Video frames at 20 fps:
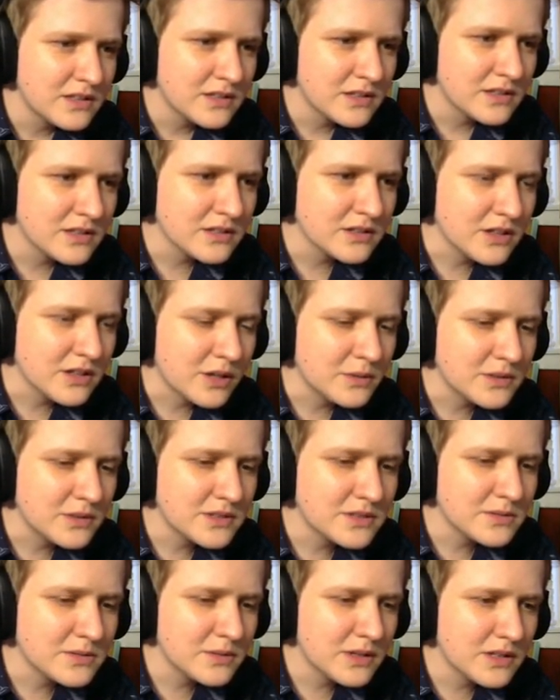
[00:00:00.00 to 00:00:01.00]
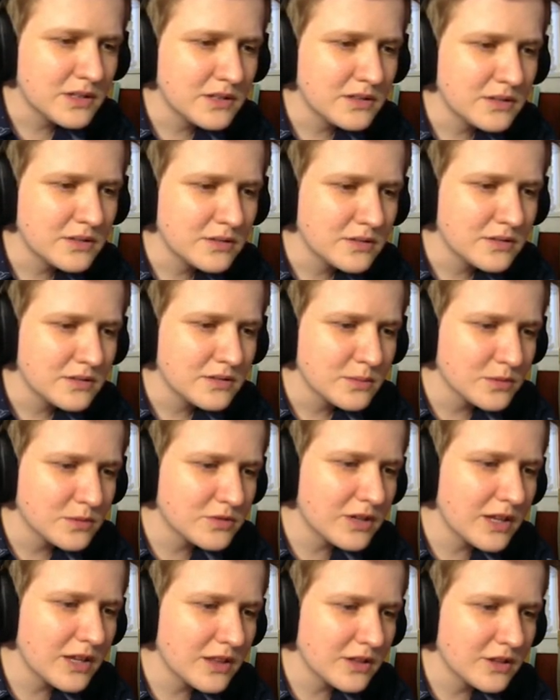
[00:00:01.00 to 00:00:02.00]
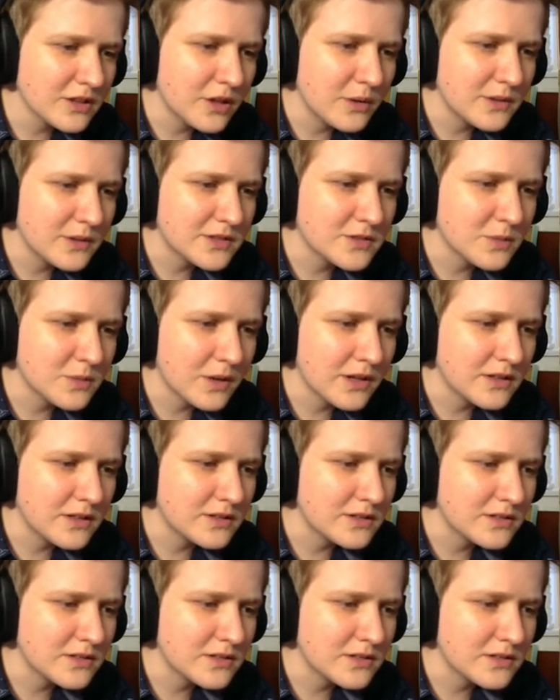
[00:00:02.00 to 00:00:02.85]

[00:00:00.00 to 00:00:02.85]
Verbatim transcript: The lowest one? We'll try the lowest one.